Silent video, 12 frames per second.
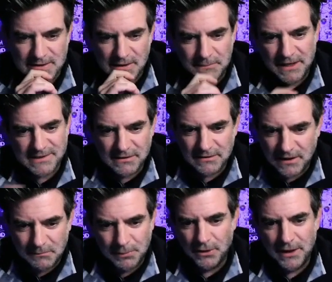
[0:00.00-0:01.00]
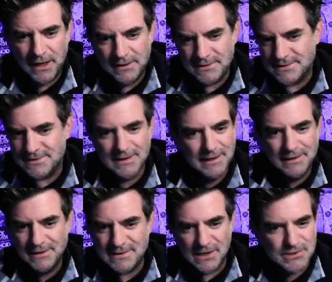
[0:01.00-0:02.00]
I mean, I still think Bullhead is
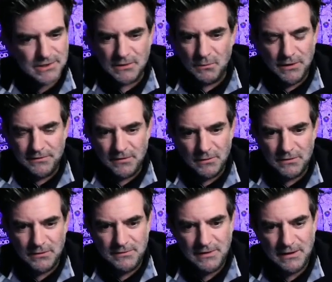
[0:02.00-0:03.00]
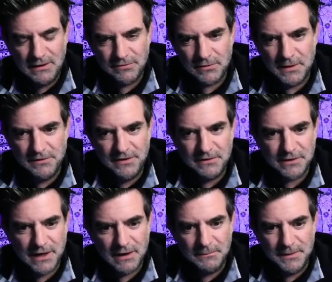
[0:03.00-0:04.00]
essentially 1-2 with Houdini for my favorite
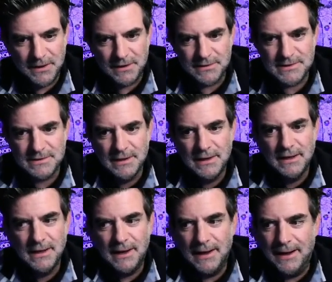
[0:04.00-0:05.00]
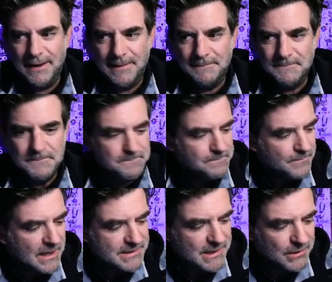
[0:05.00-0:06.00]
album of theirs.
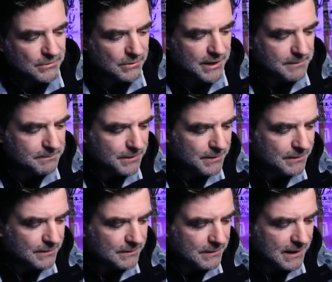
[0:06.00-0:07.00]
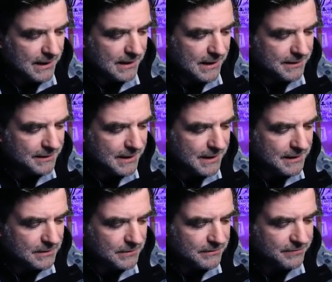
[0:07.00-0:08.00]
That's a great pull. I don't know how
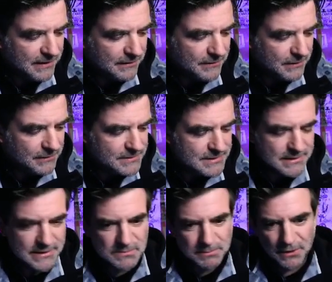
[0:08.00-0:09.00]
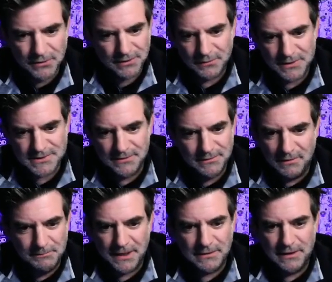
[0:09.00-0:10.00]
you would have found those, because Boner wasn't a
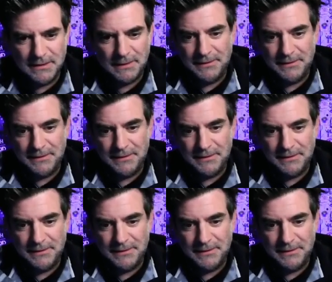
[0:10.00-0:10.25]
big label.